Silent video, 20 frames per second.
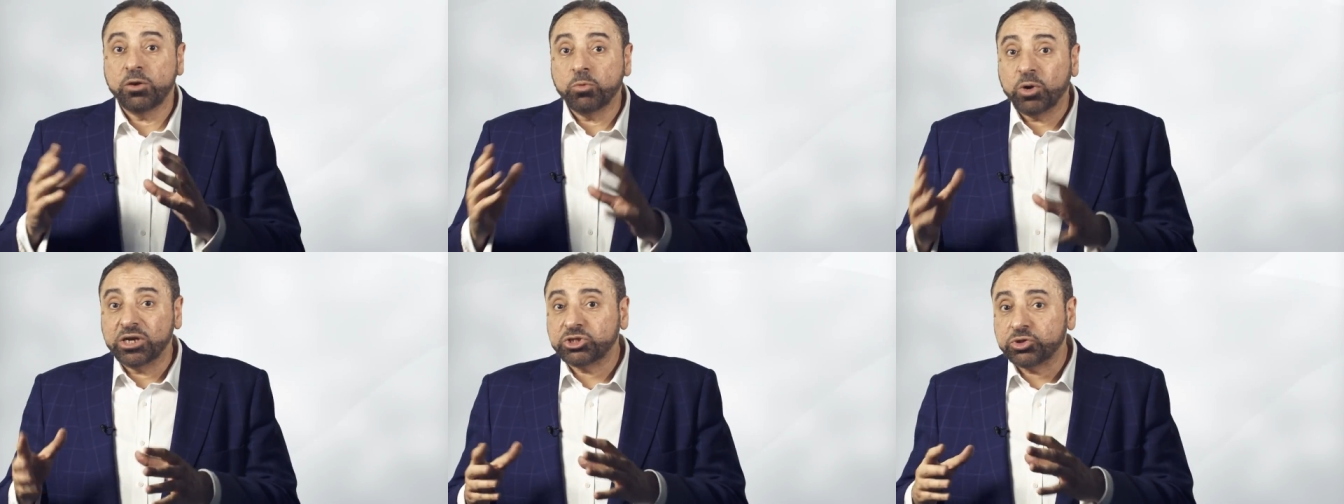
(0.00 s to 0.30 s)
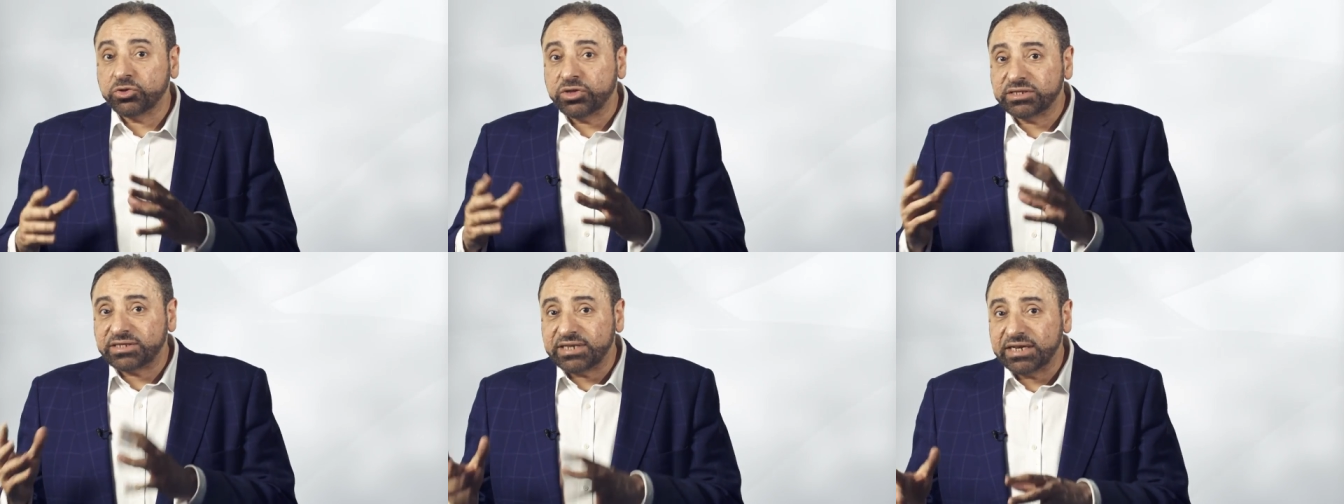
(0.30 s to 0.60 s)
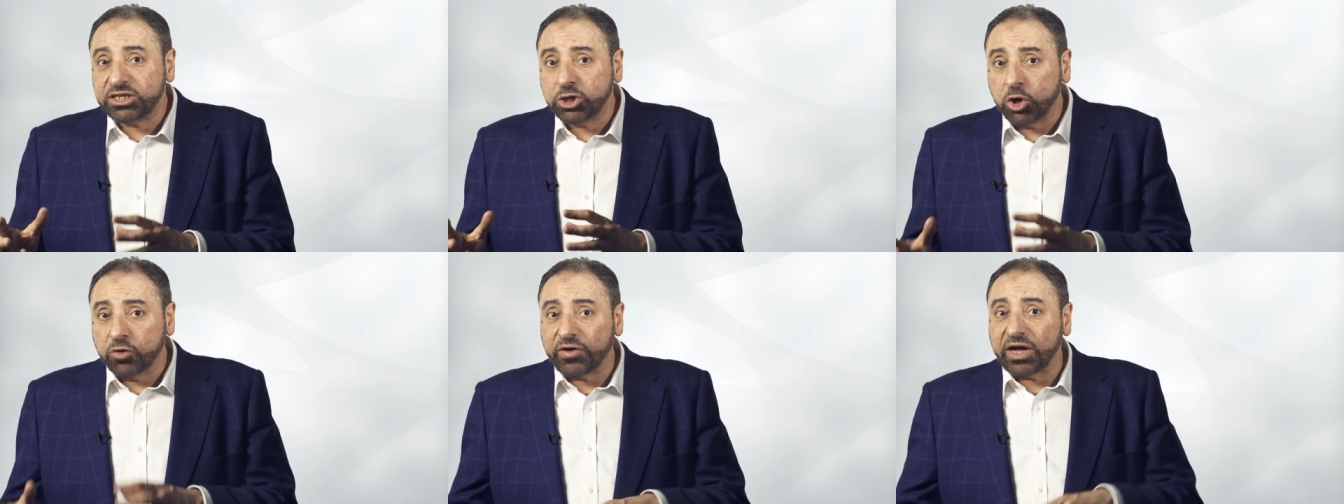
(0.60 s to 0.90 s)
He went to the
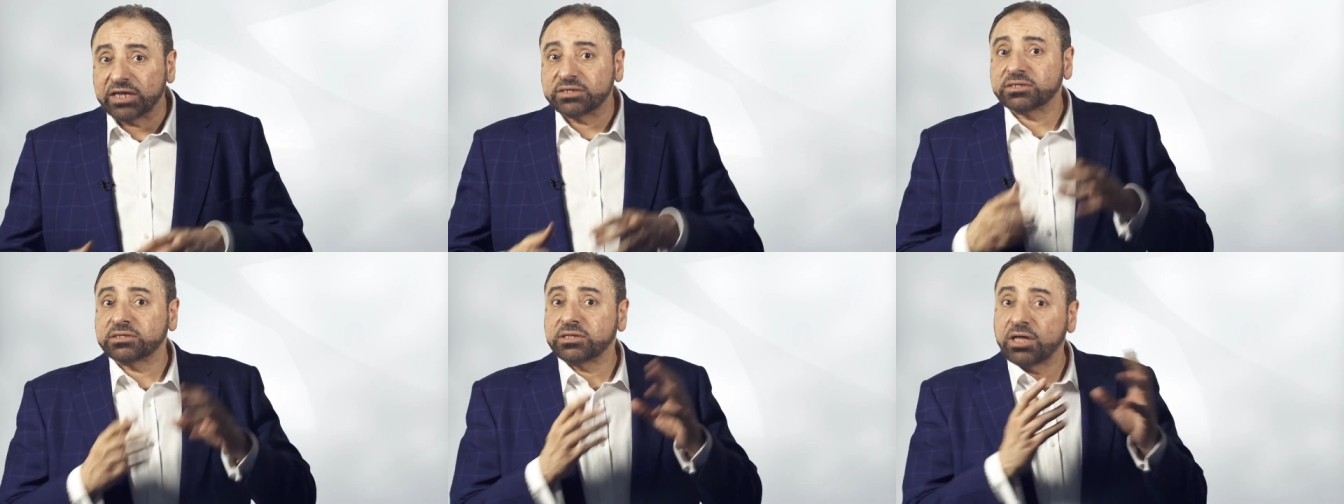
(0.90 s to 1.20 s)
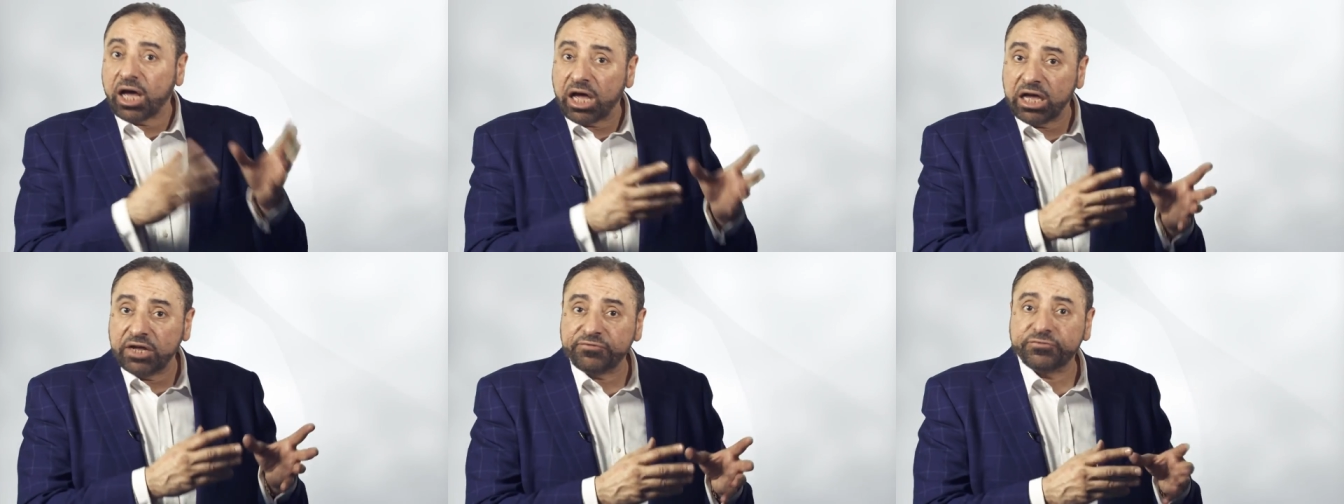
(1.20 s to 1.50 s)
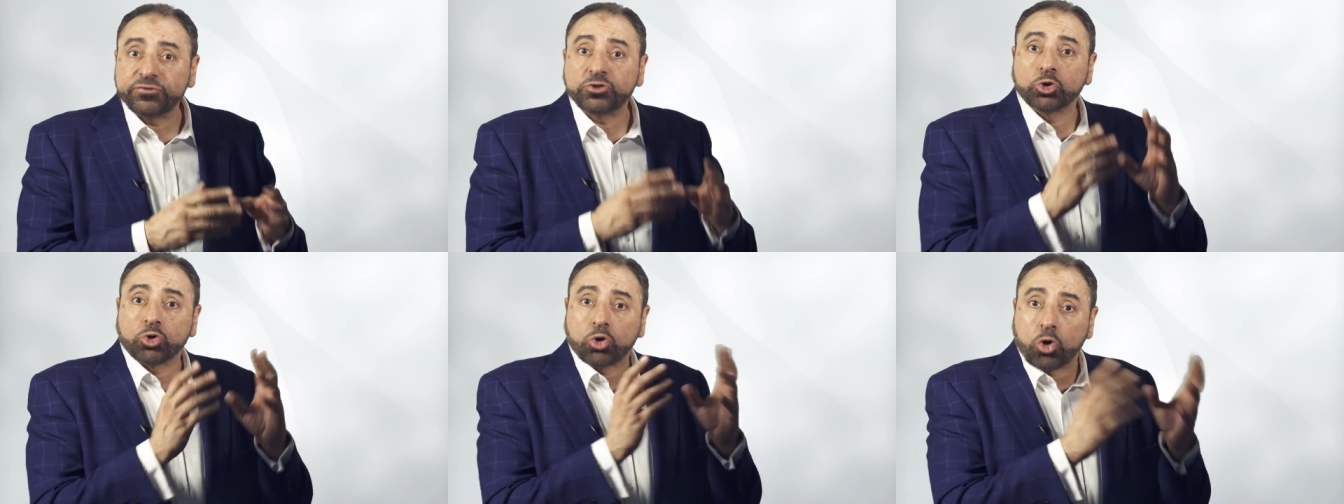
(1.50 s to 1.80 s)
city of
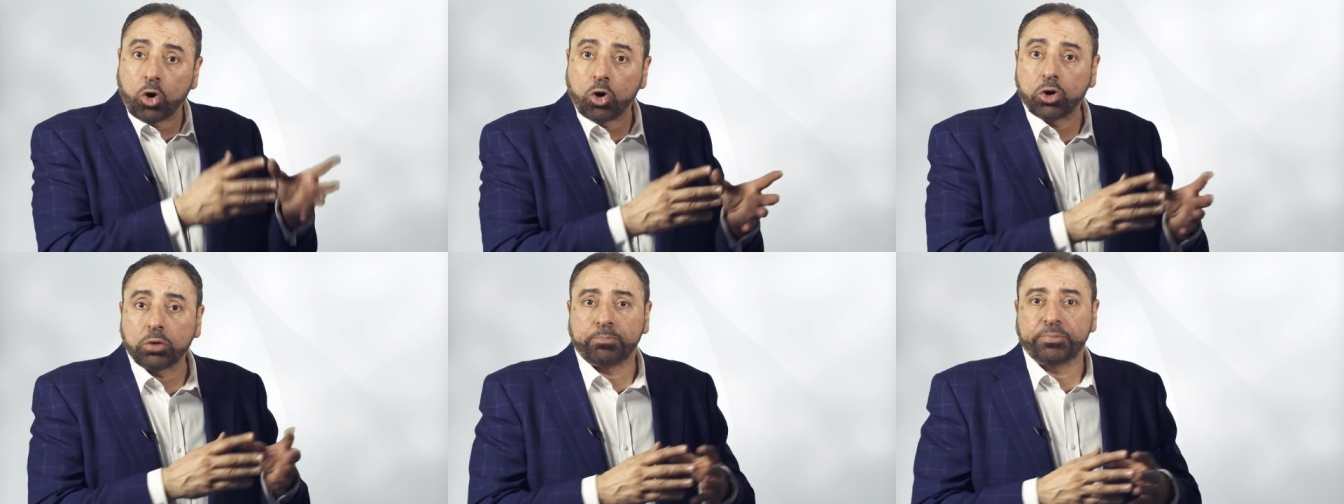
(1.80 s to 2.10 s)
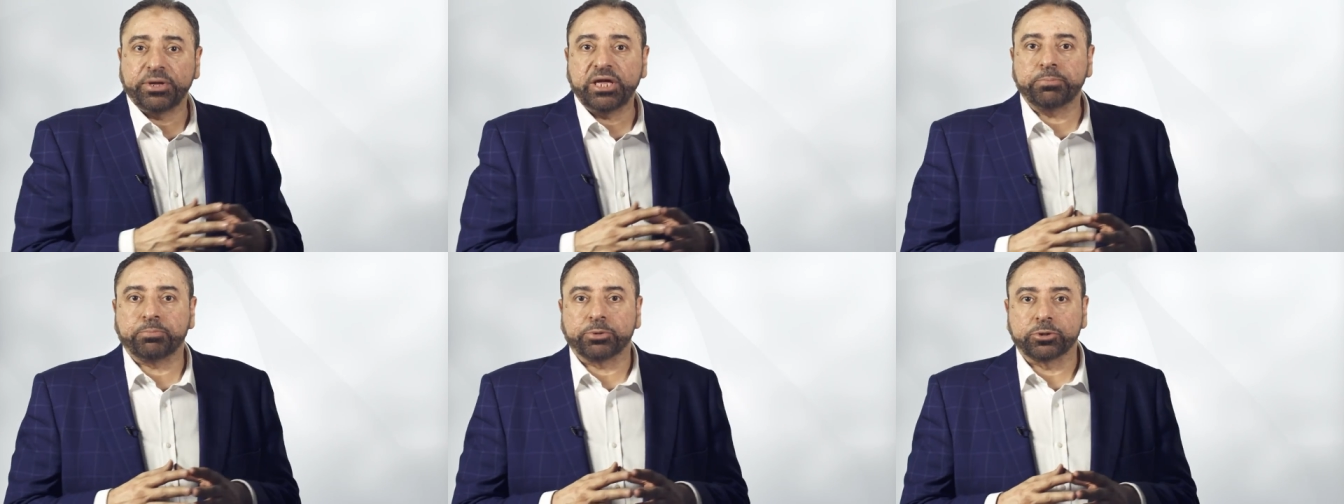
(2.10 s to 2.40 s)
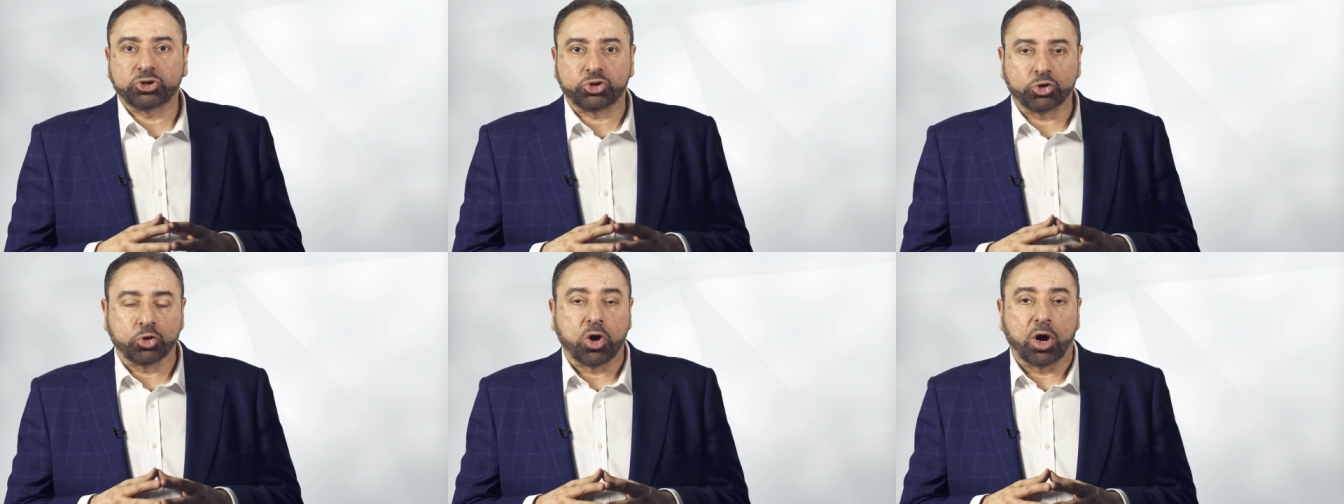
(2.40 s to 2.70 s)
At-Ta'if to call
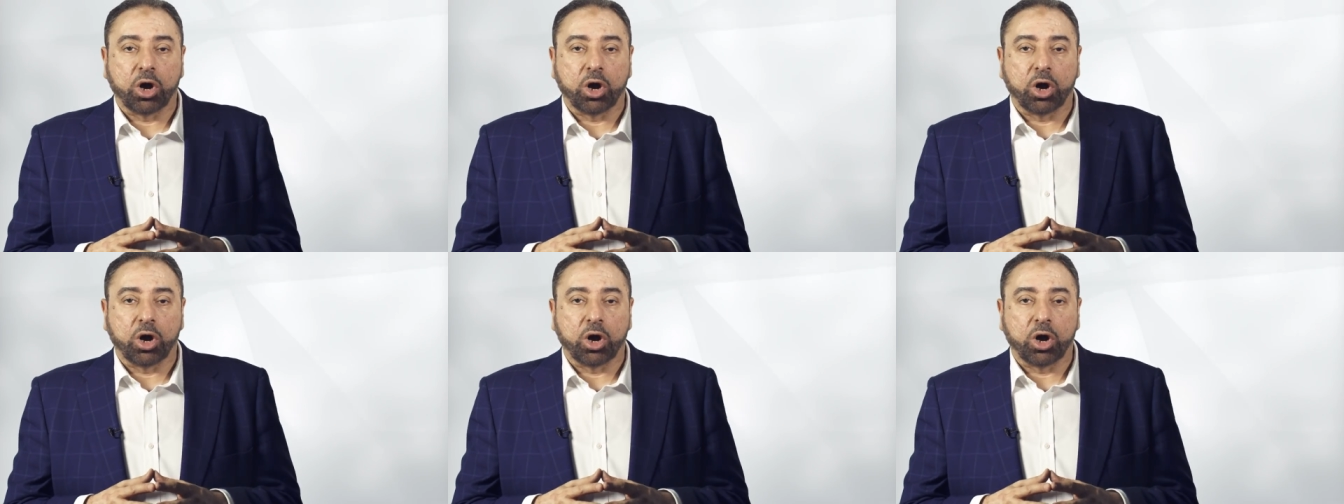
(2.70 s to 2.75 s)
people to